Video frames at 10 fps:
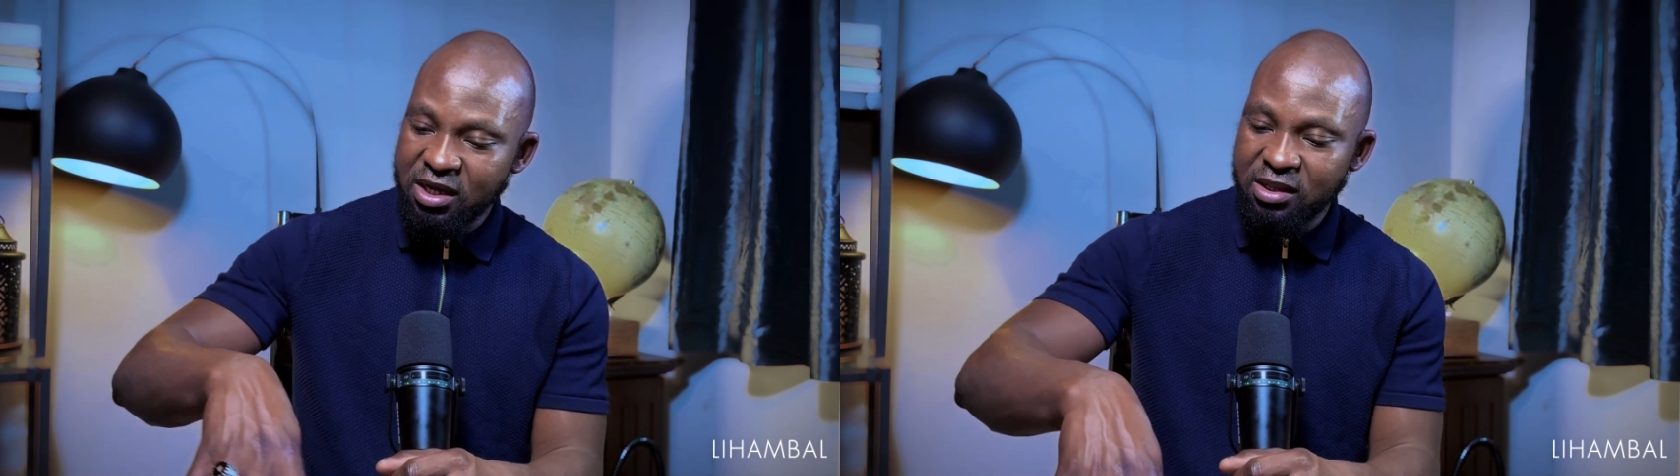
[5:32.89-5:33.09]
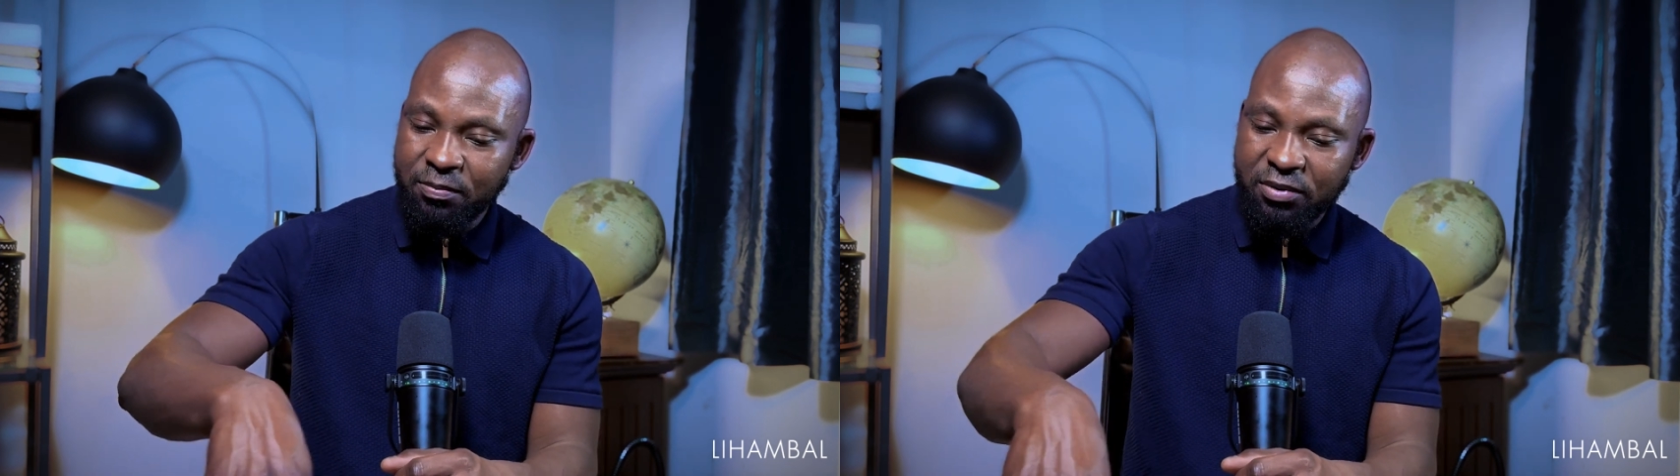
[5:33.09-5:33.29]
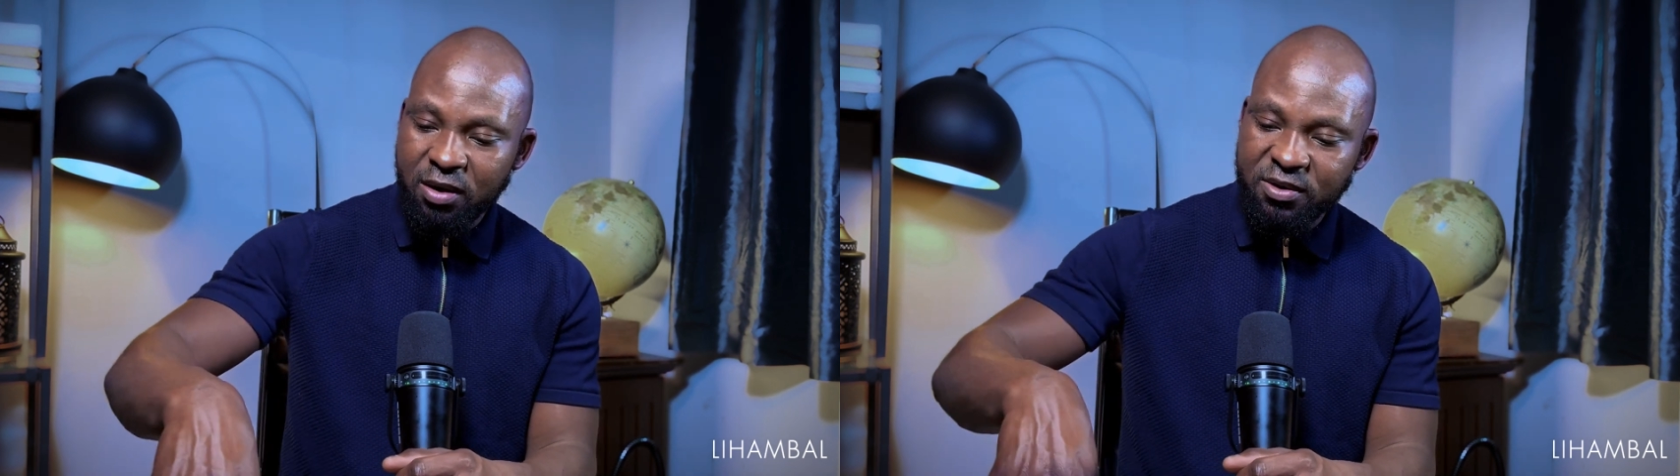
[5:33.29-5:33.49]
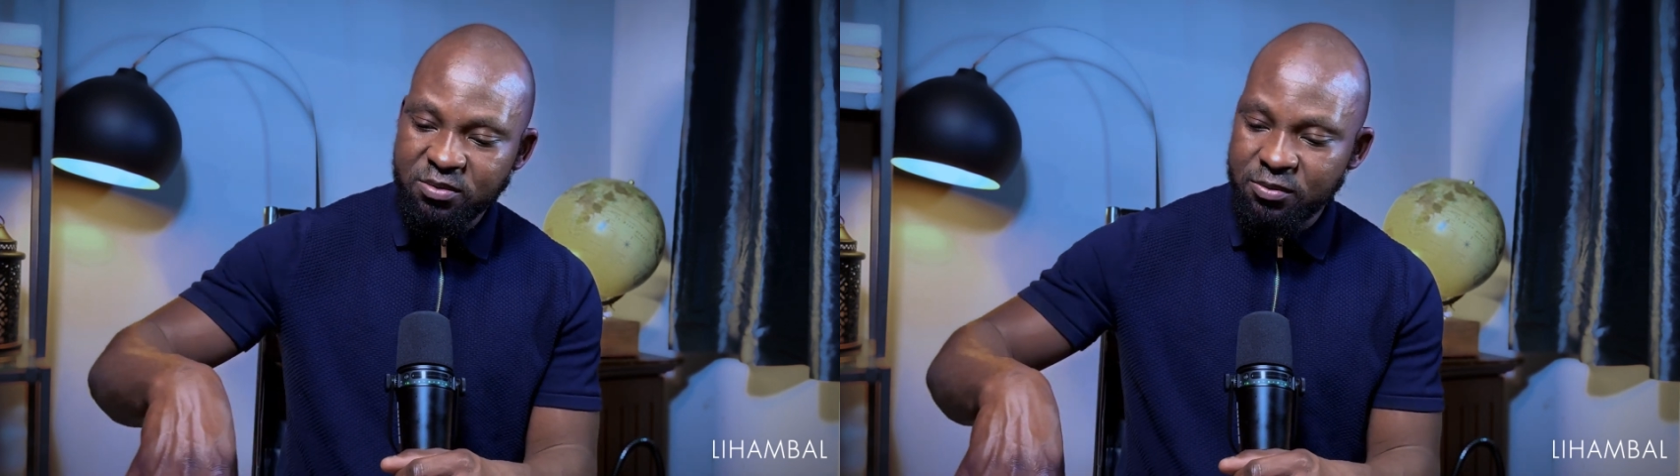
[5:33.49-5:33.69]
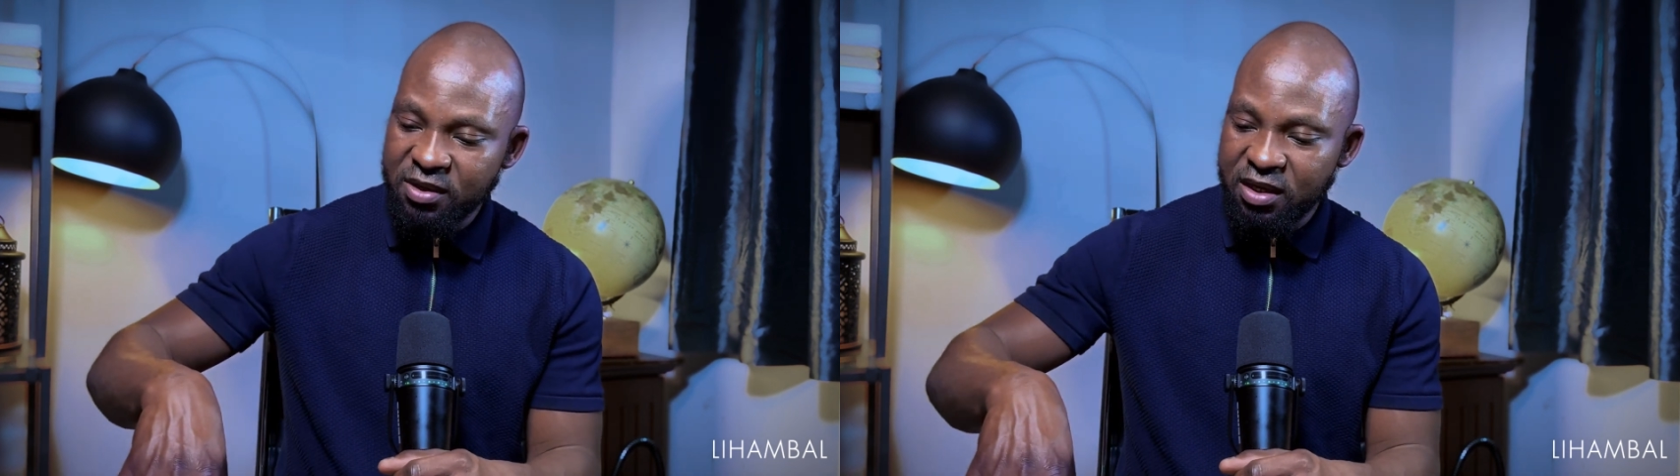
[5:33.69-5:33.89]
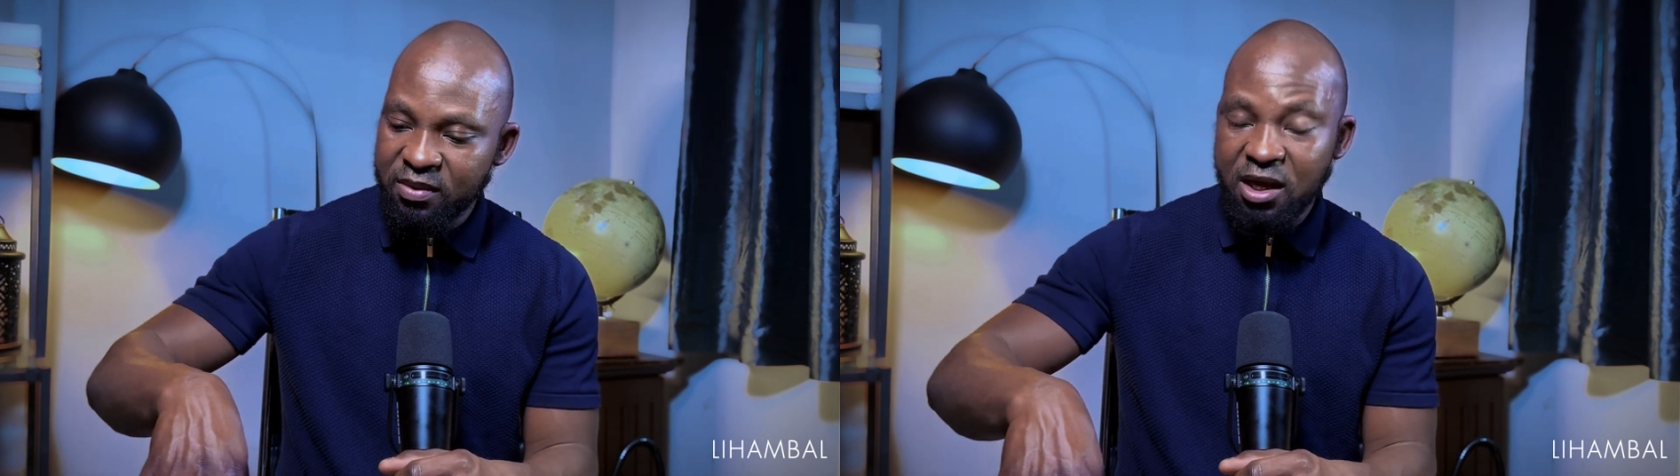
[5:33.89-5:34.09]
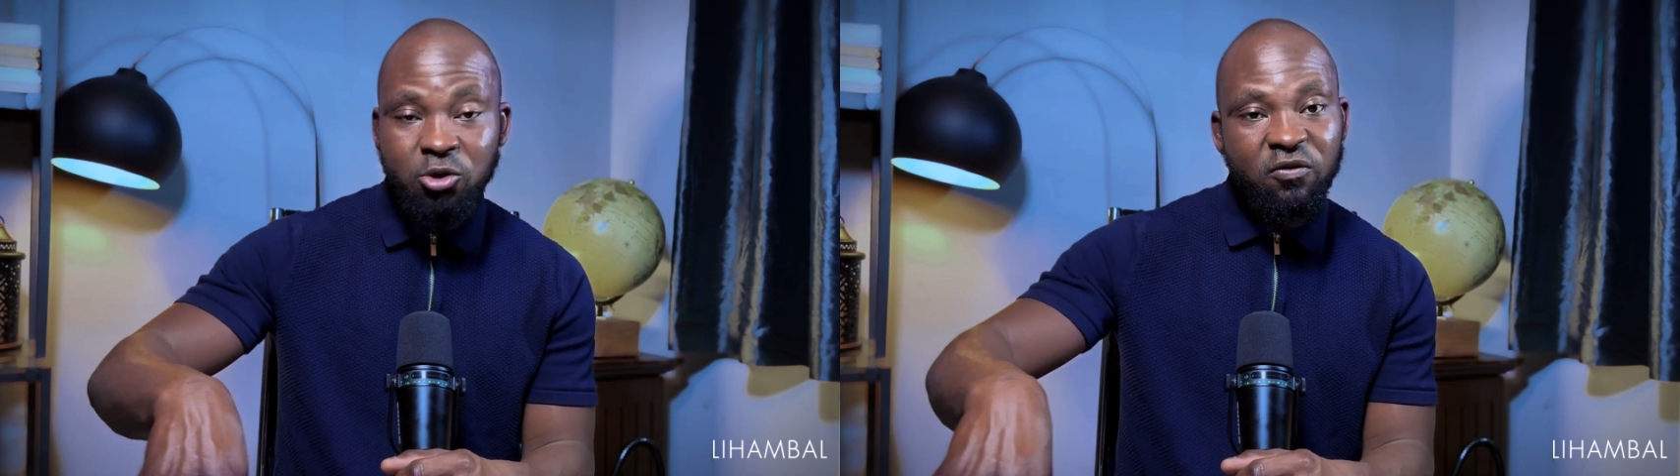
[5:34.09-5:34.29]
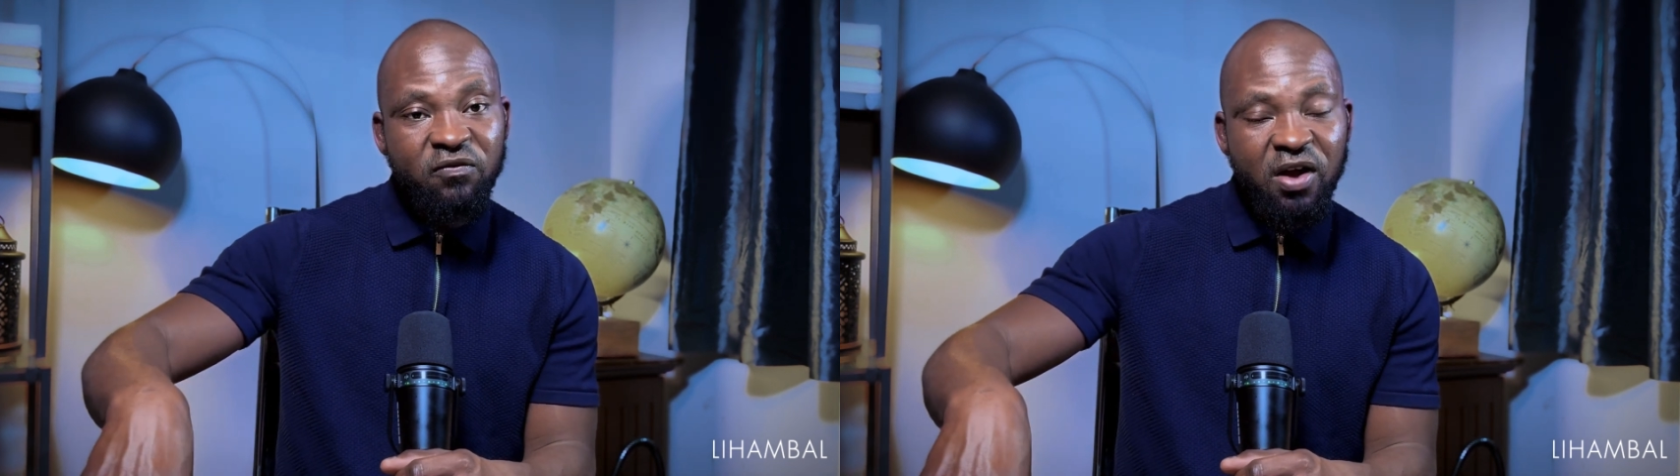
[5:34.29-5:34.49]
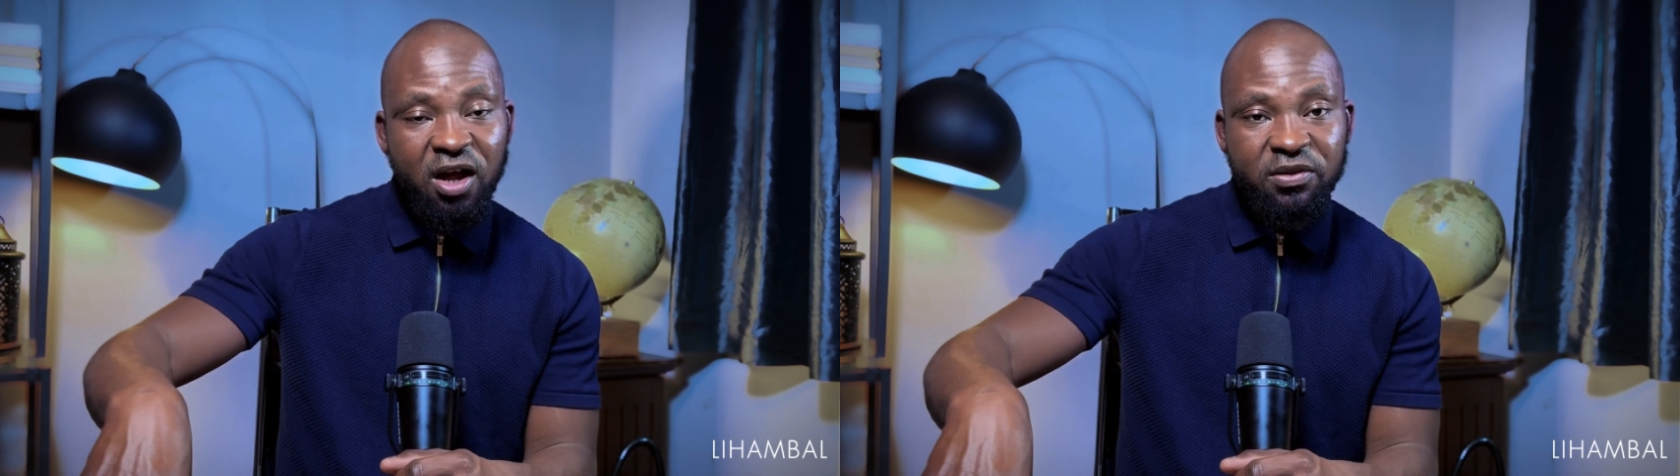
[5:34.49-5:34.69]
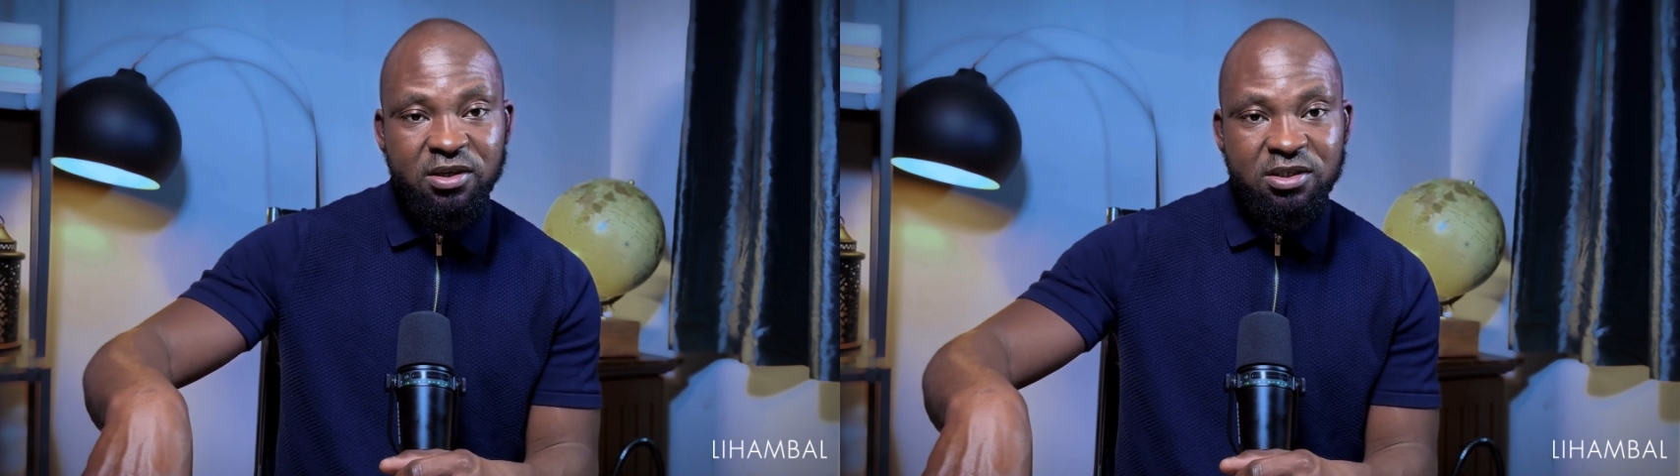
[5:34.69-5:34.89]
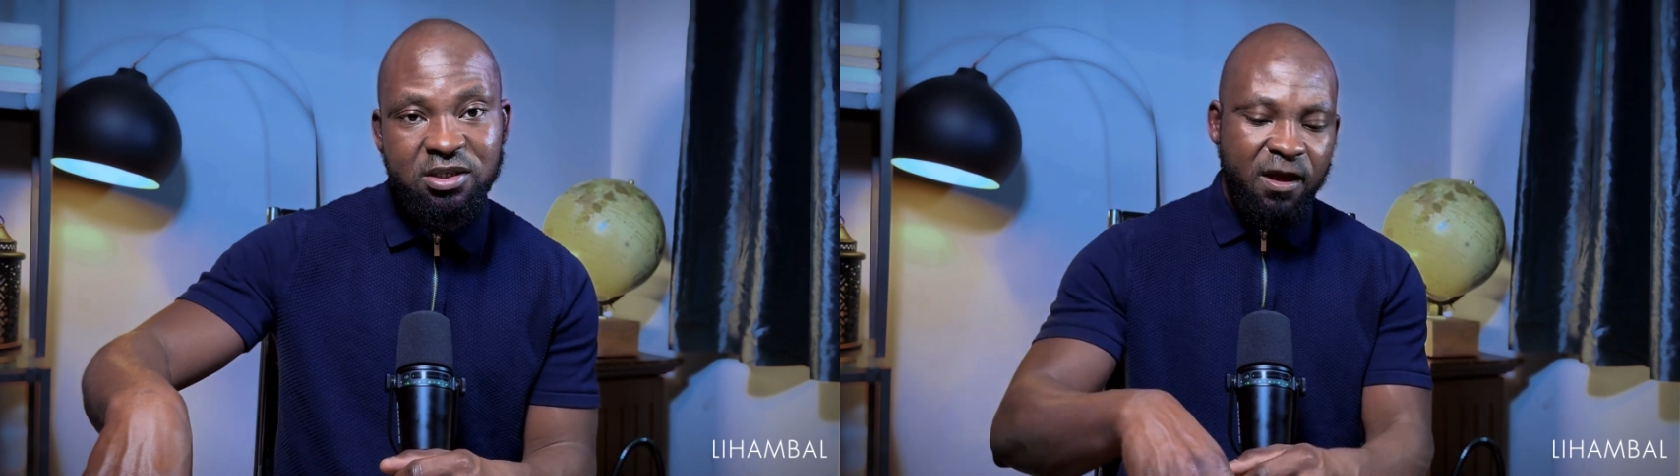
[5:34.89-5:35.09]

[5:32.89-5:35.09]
and the problems became that of fathers.